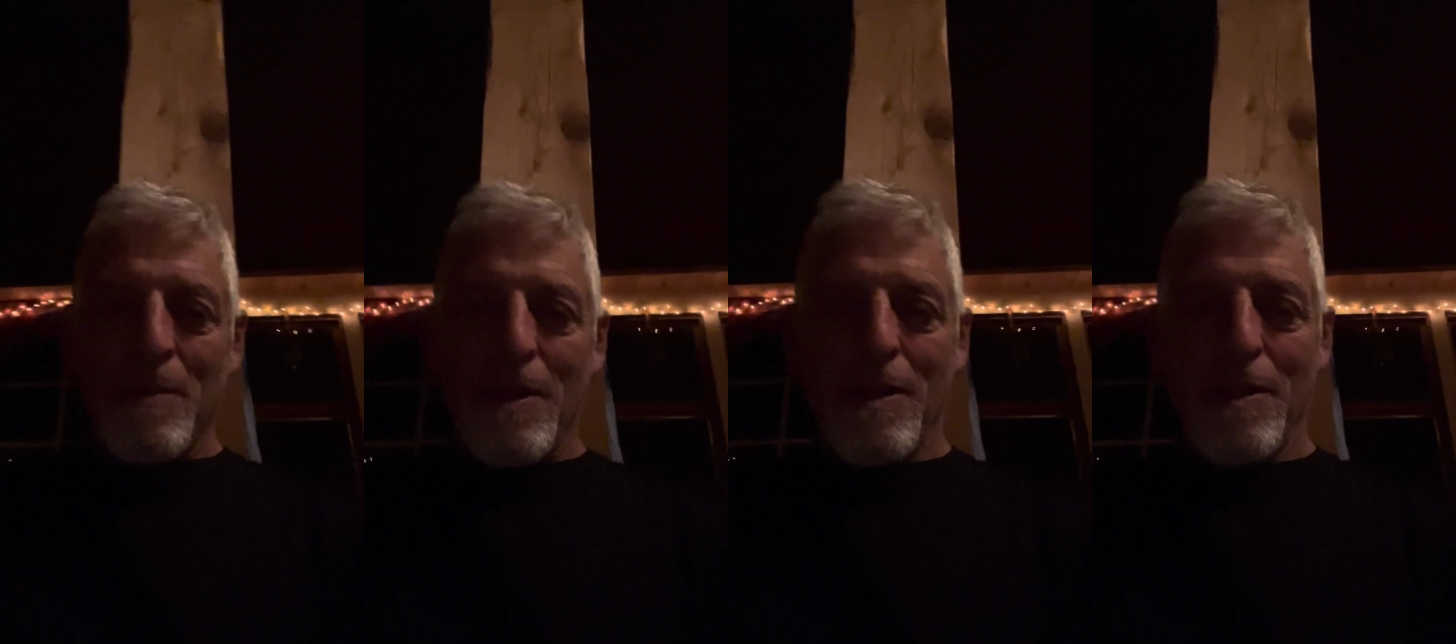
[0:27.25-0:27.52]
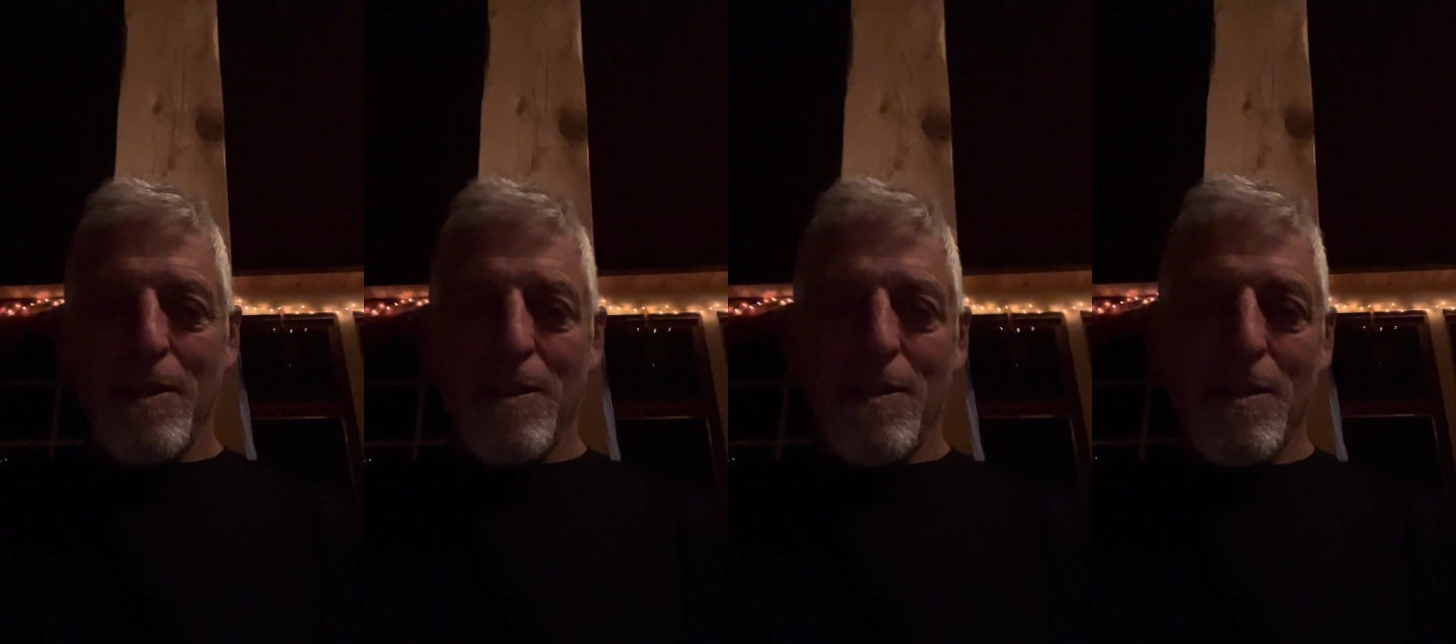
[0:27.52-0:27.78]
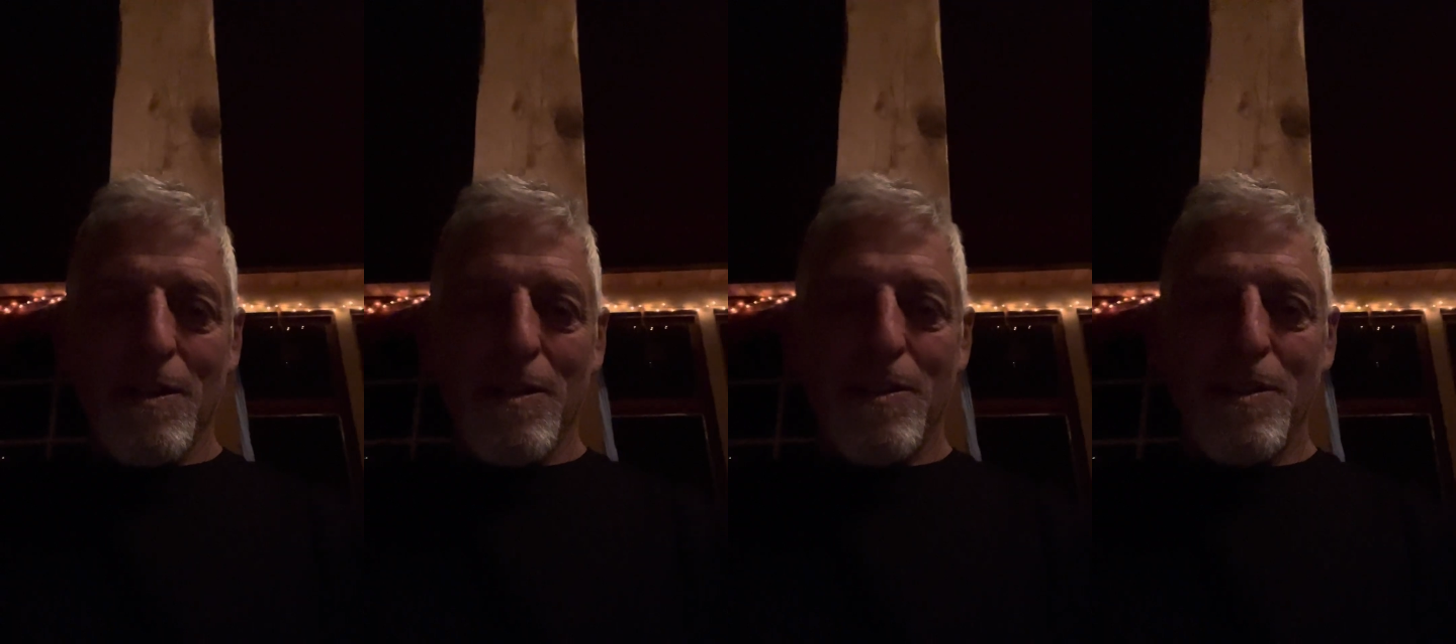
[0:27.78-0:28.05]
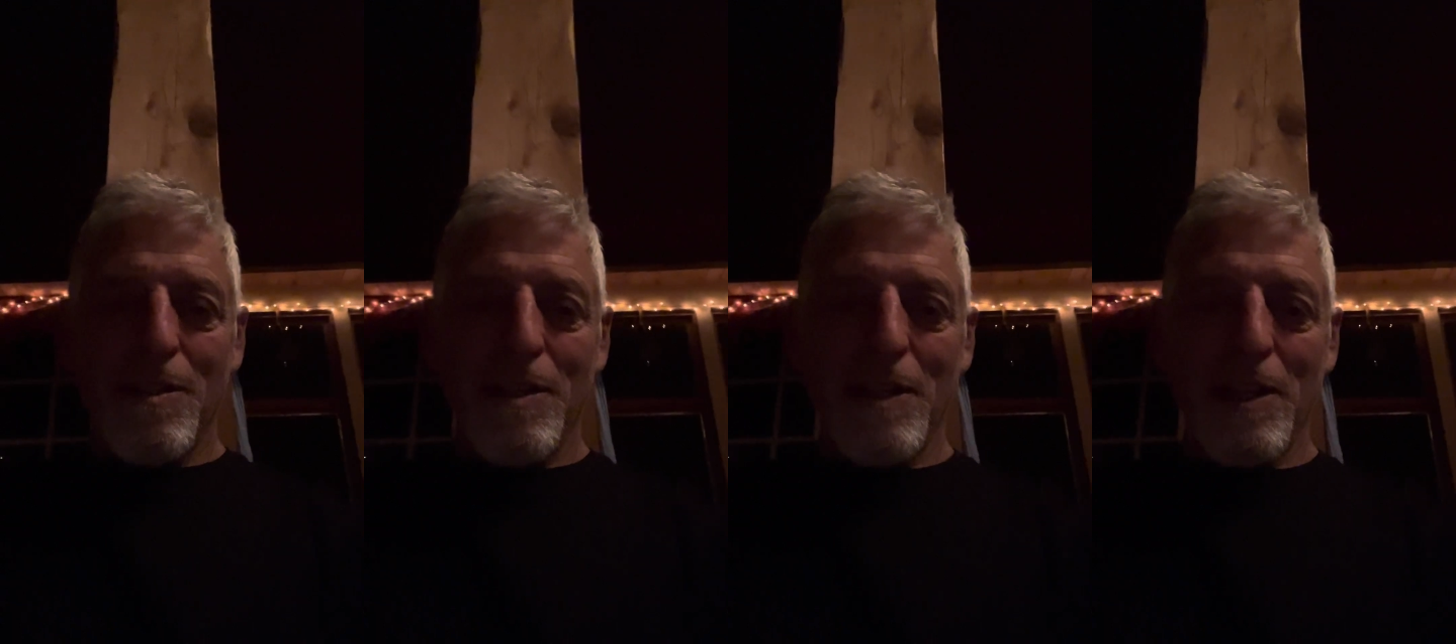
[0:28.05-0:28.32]
is
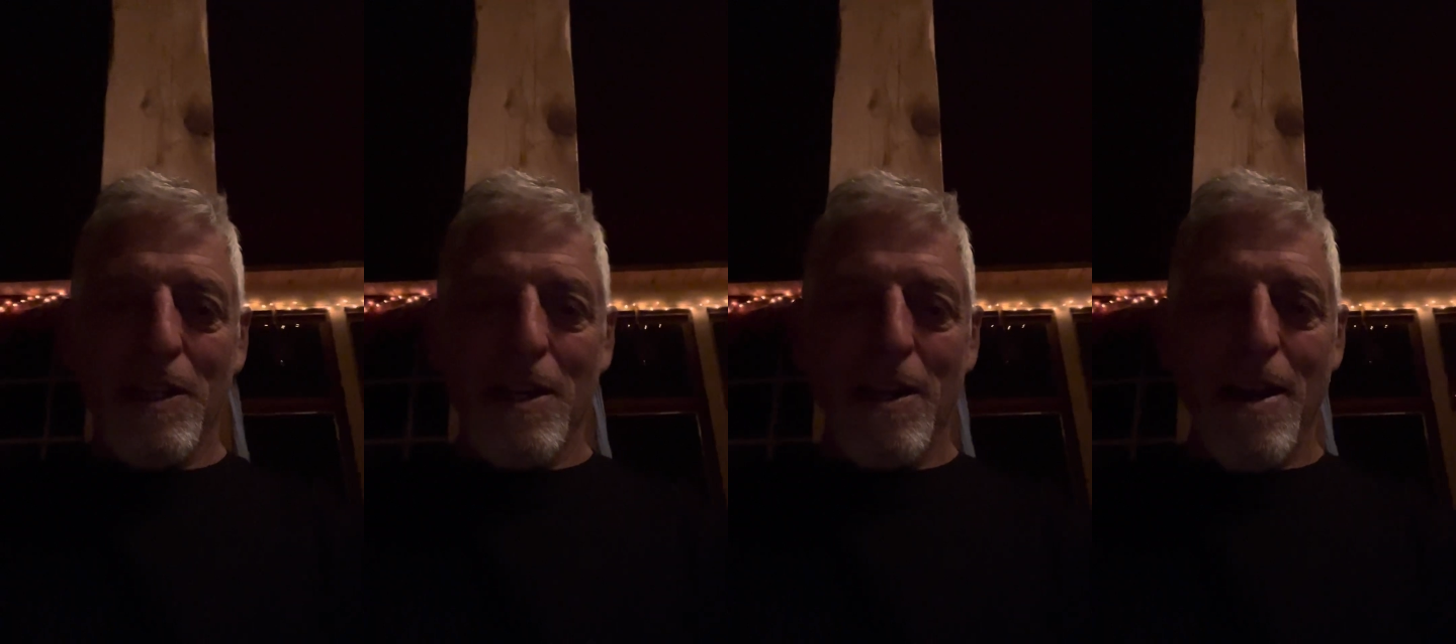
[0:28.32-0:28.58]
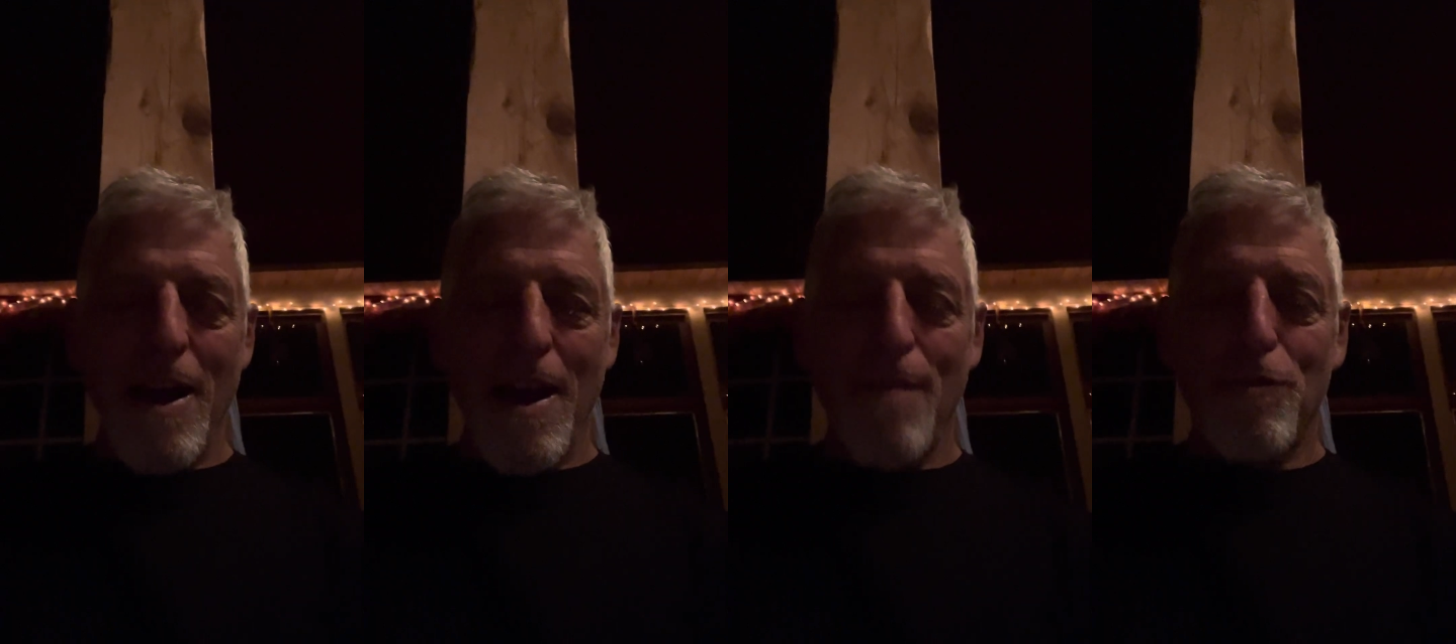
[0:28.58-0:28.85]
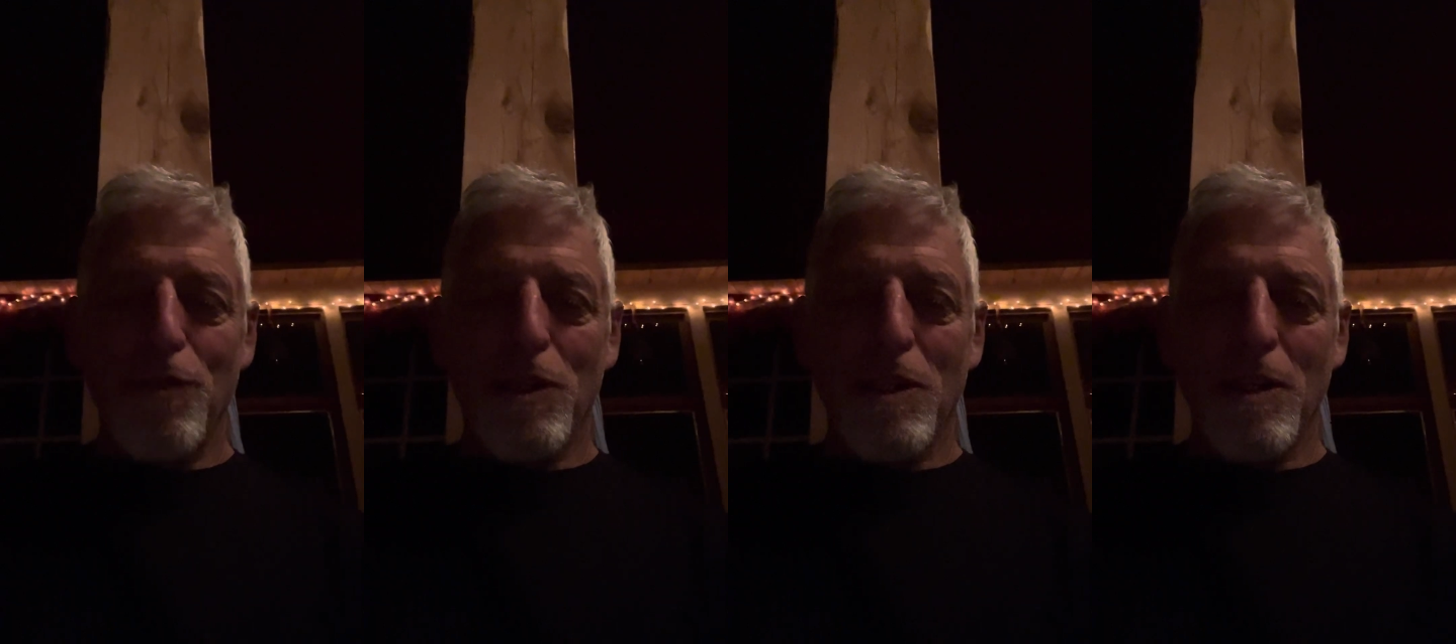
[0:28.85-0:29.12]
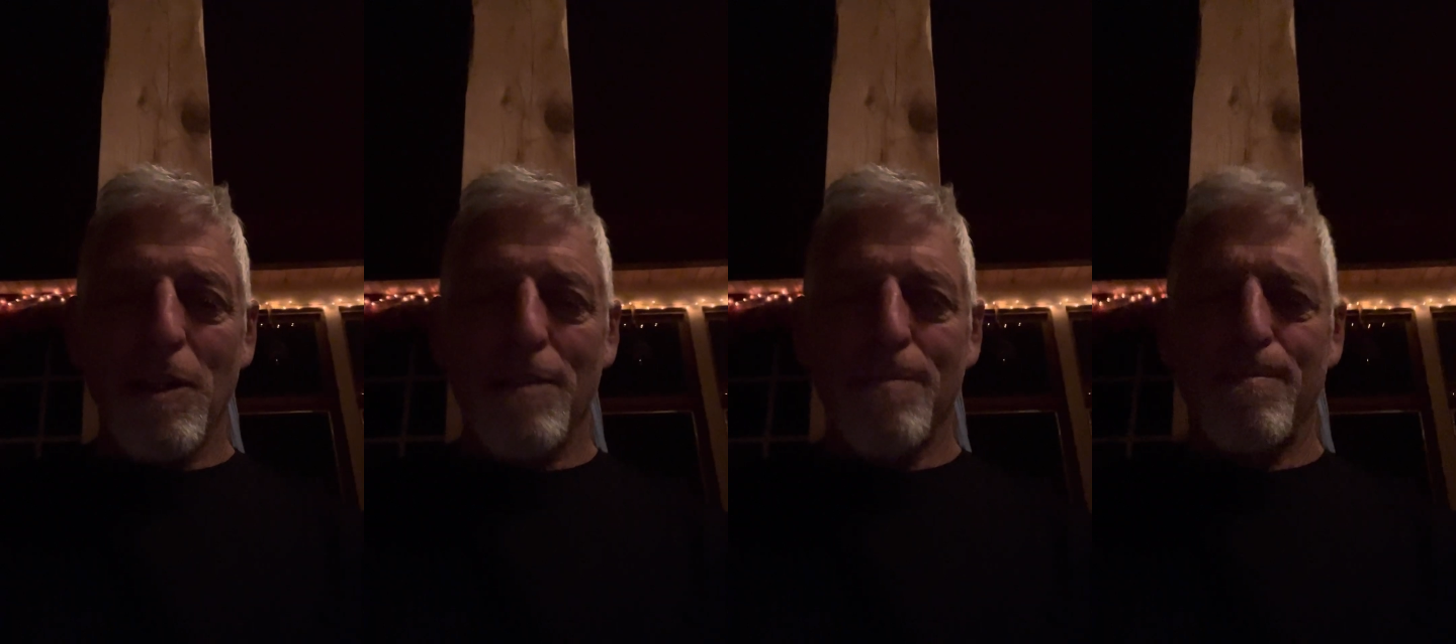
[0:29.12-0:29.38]
sitting in Africa.